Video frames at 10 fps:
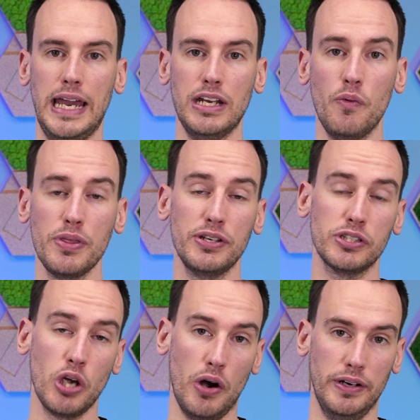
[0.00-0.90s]
And now with this
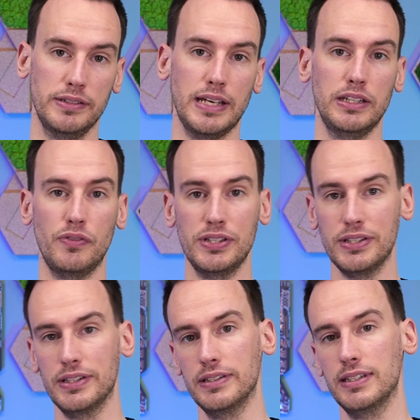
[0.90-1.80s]
current and the
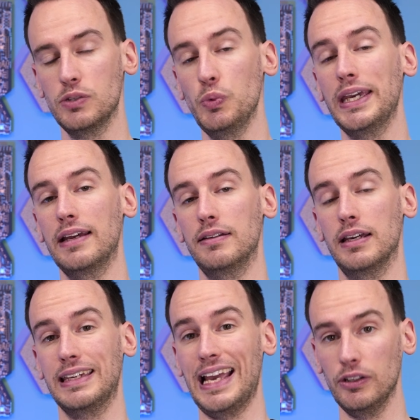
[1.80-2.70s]
resistances, we
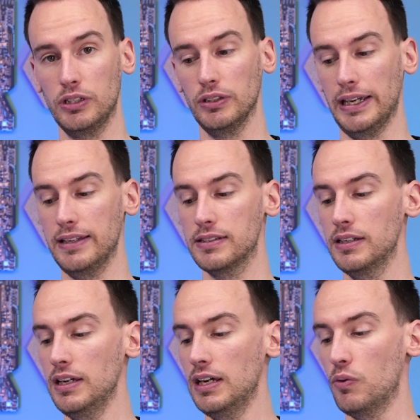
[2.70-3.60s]
can calculate
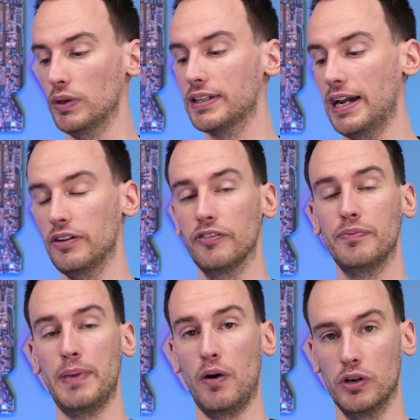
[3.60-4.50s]
what kind of
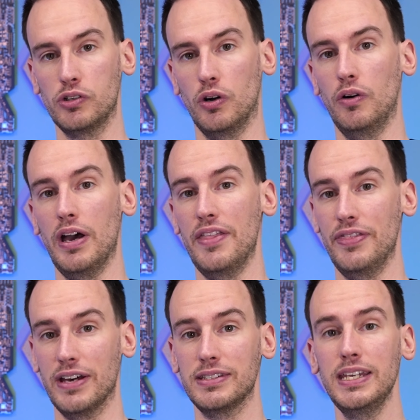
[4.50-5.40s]
power draw and
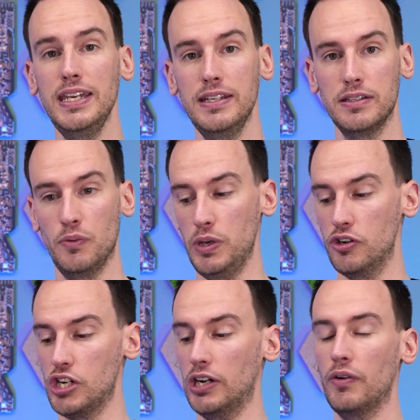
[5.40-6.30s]
thus heat we are
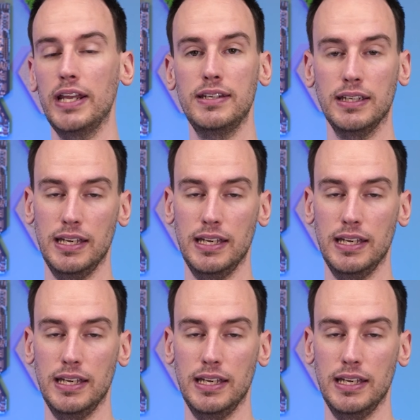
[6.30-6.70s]
generating